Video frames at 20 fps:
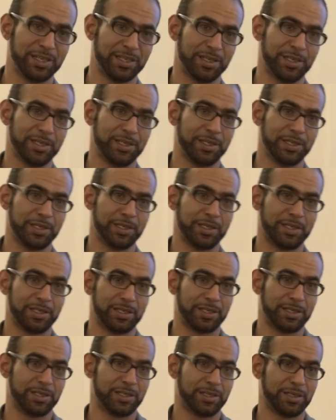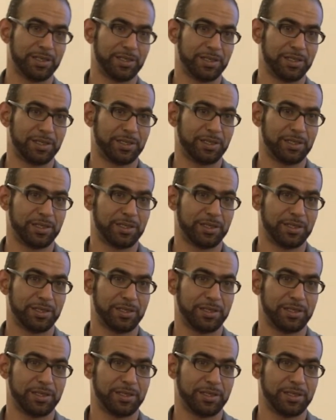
[no speech]